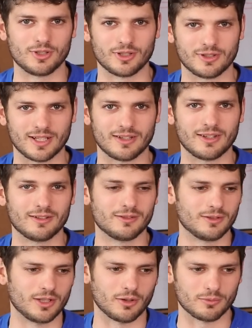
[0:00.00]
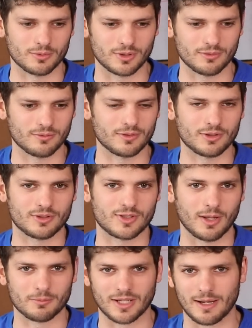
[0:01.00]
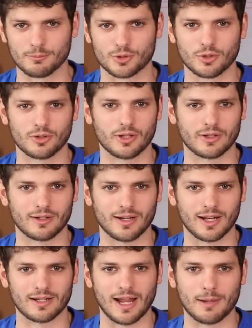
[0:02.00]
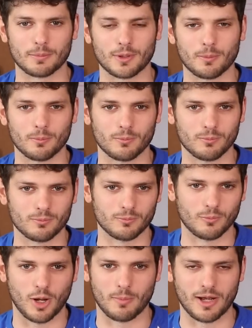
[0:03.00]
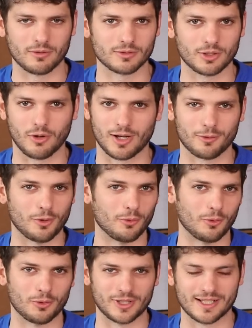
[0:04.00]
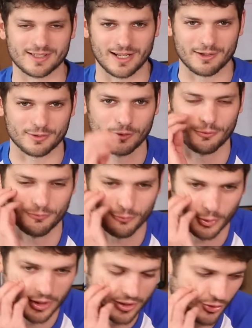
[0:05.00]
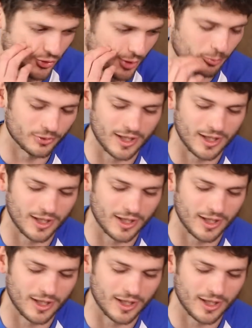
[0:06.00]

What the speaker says: did, you know, something I'm sure that they're not happy about. You know, I don't know all the ins and outs of your relationship with